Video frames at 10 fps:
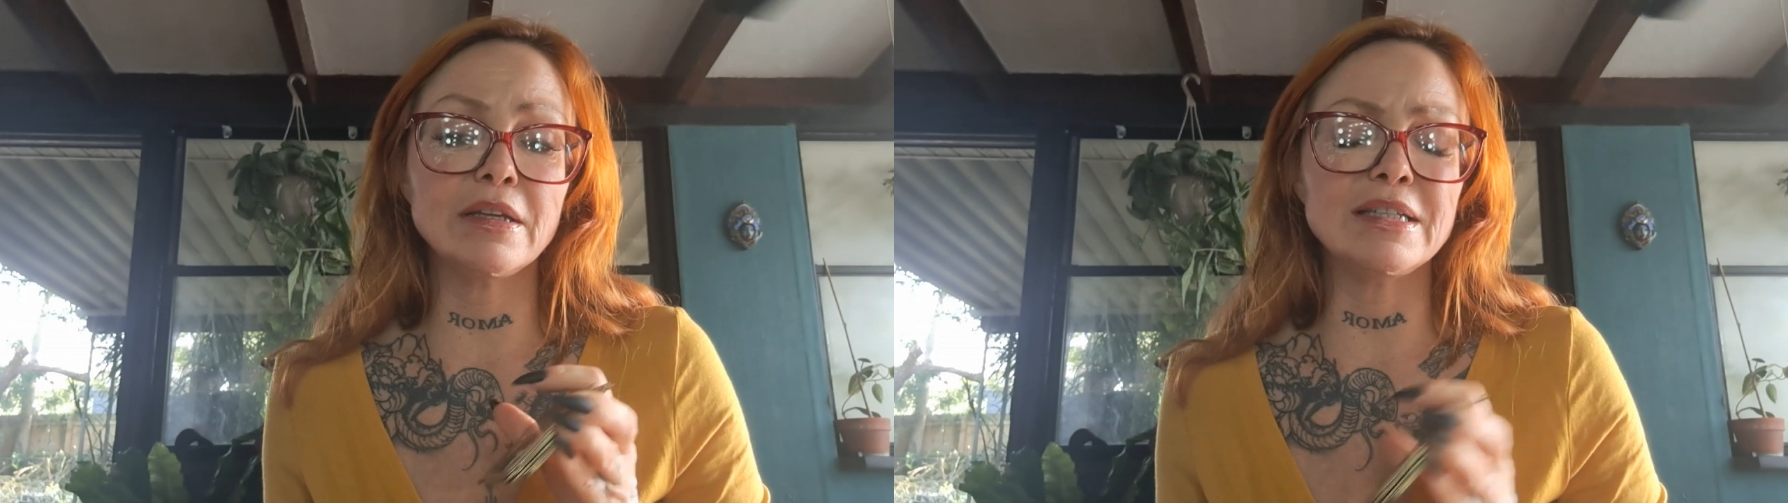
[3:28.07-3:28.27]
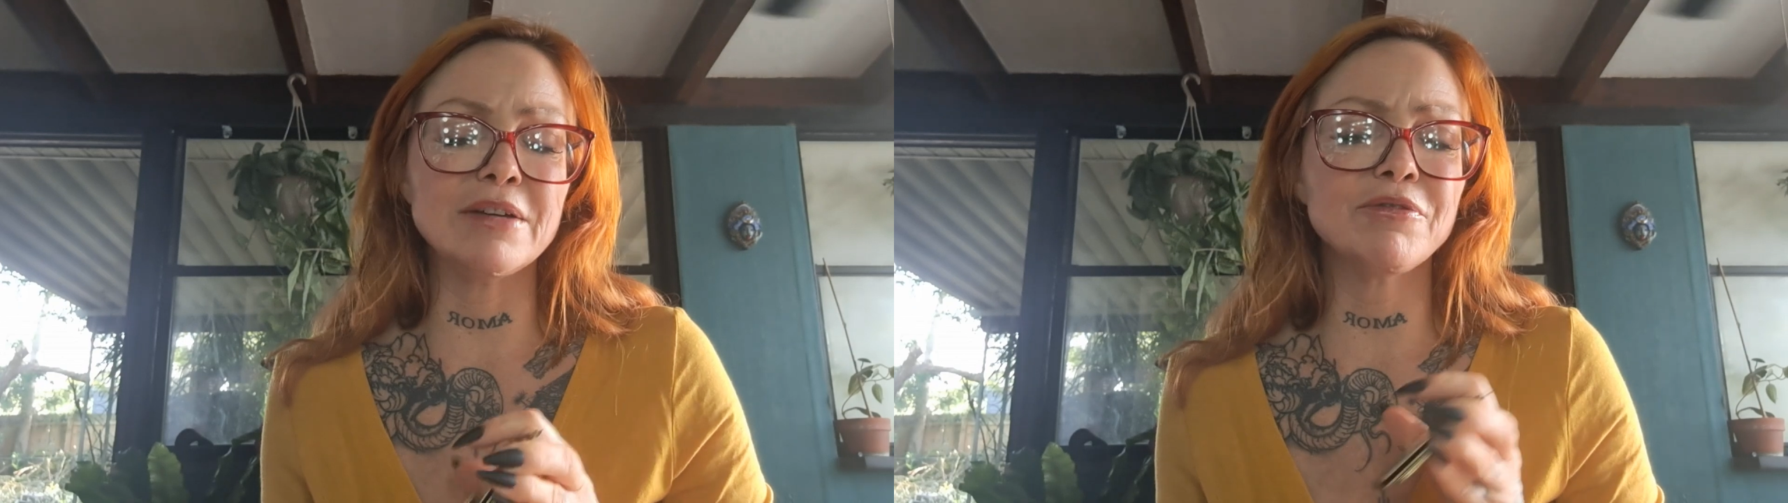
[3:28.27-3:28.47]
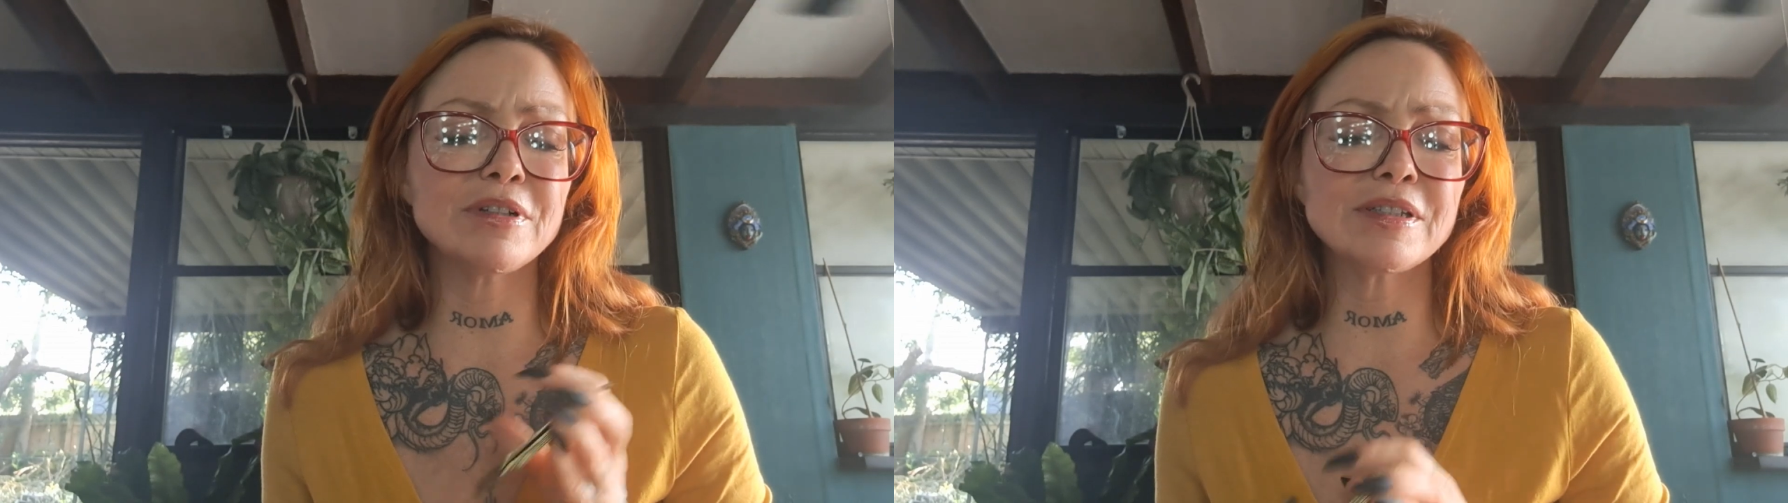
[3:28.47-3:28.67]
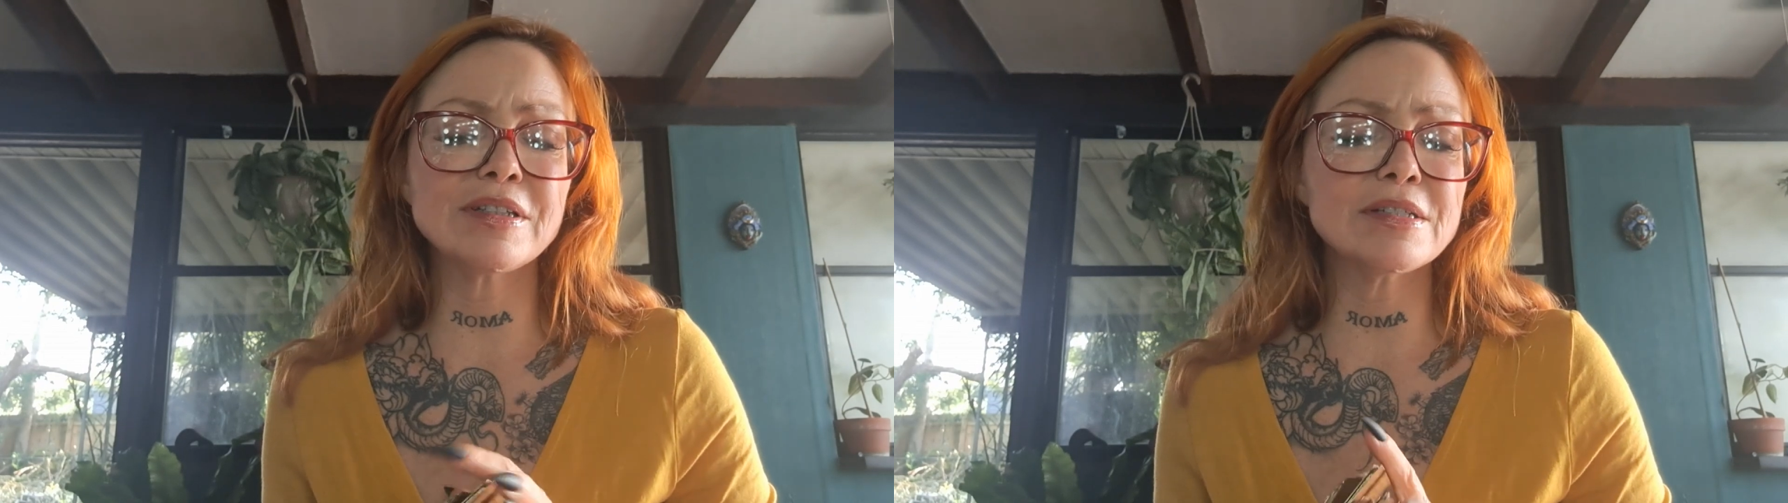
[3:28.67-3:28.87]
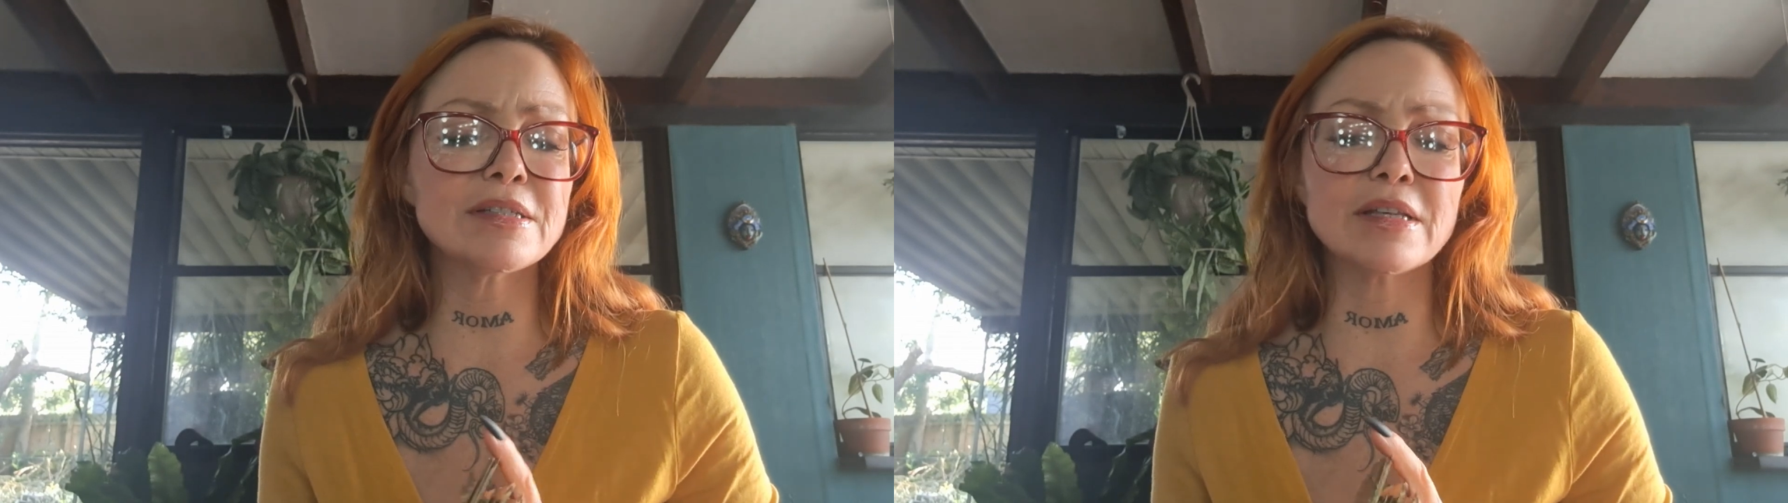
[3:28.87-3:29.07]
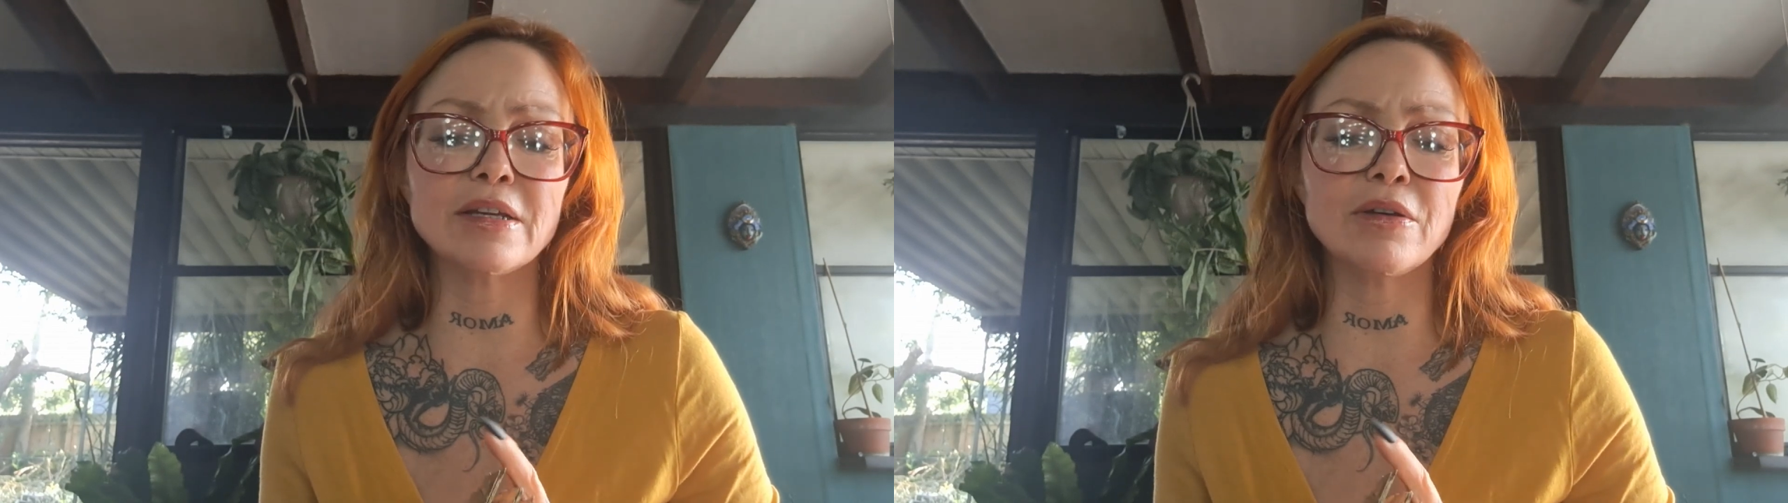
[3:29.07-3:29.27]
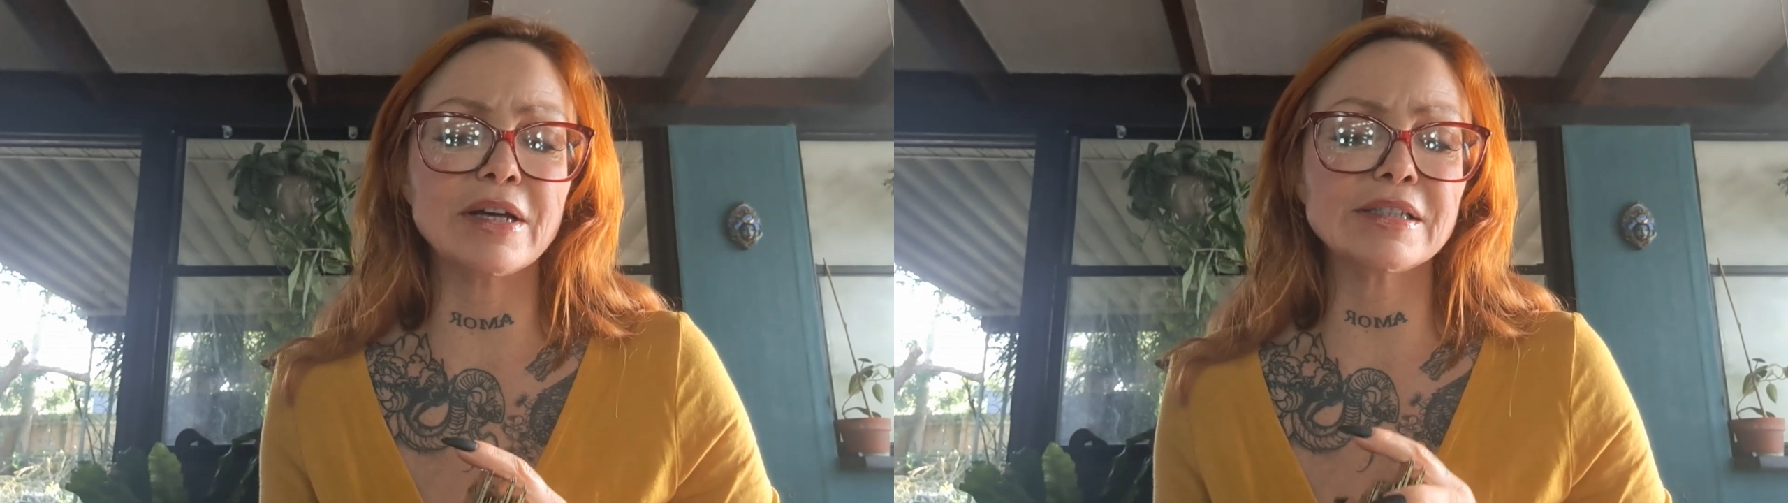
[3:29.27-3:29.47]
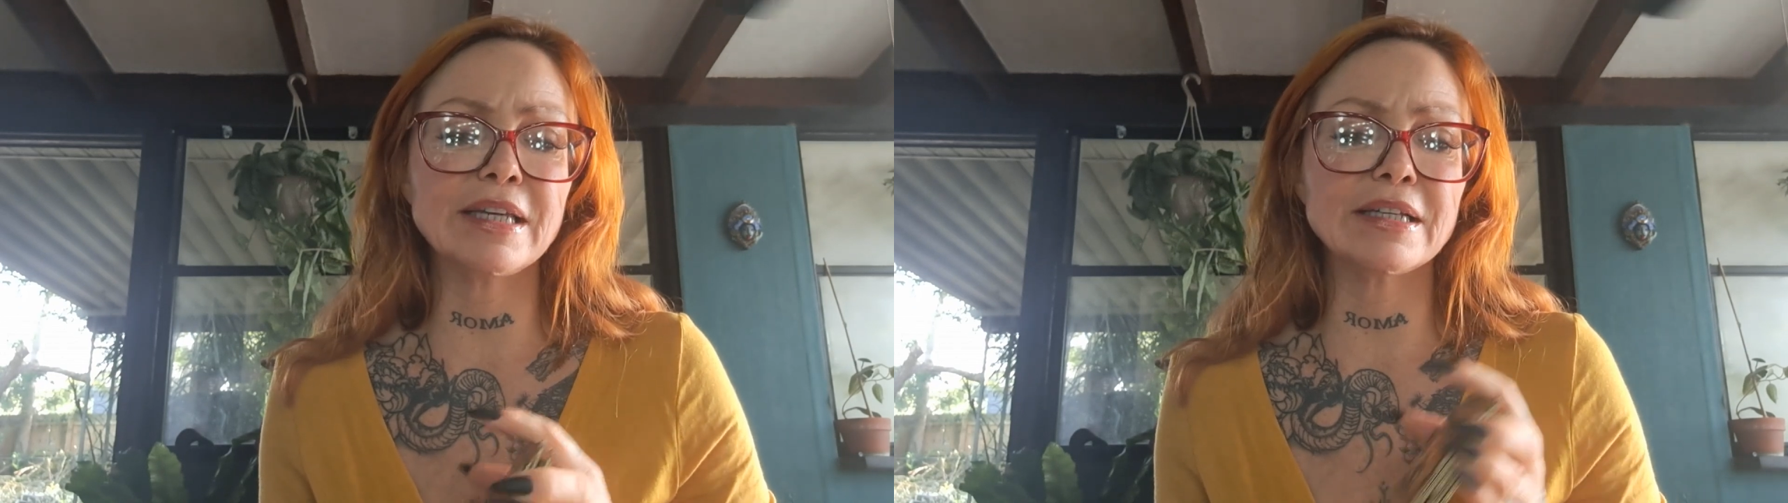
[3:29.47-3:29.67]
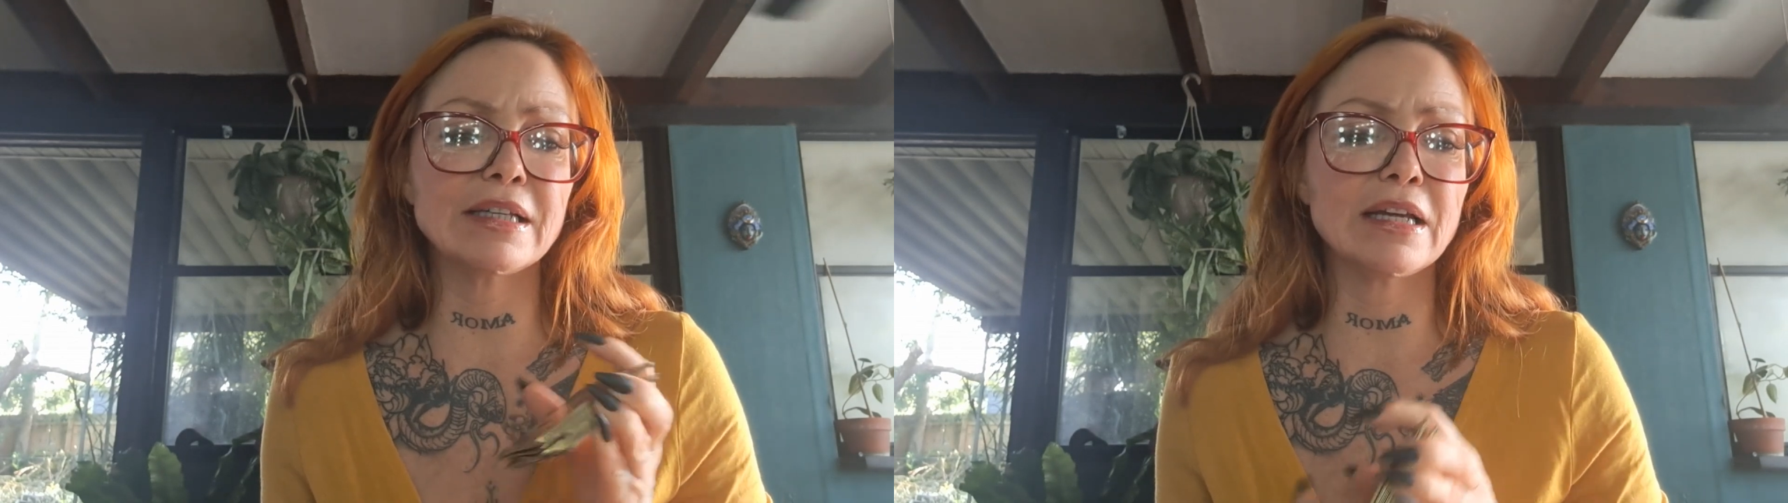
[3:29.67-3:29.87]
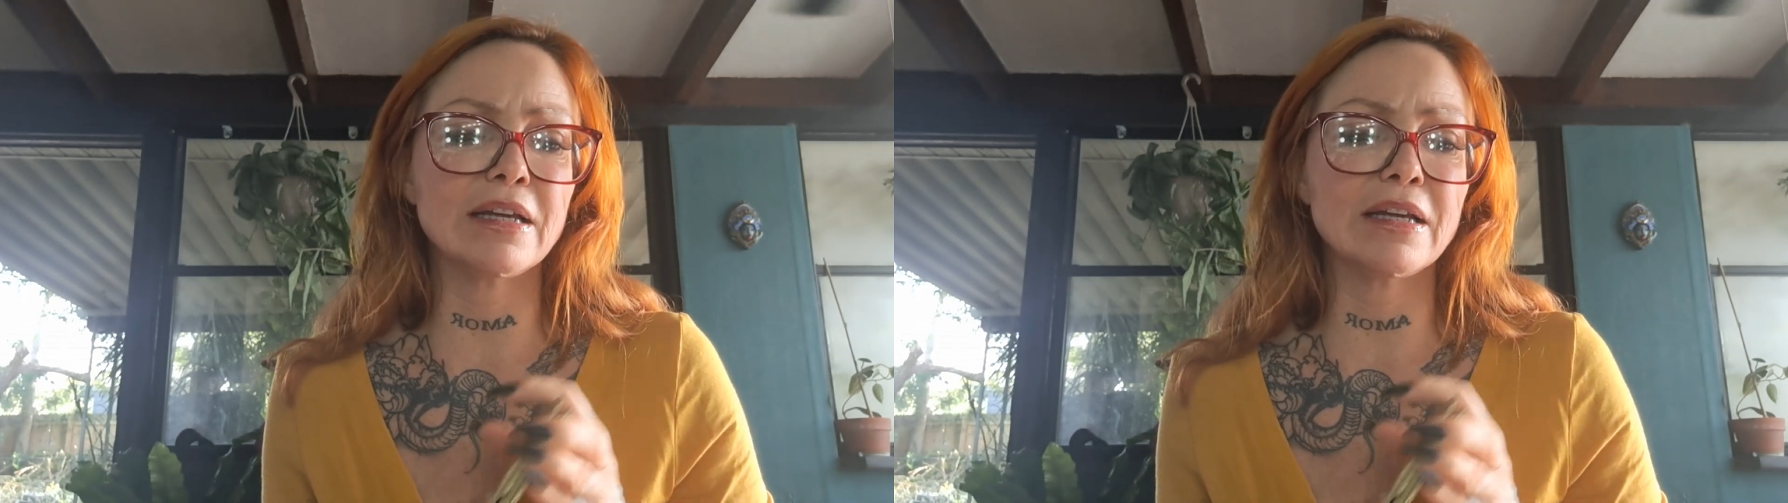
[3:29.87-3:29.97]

differences that you guys can't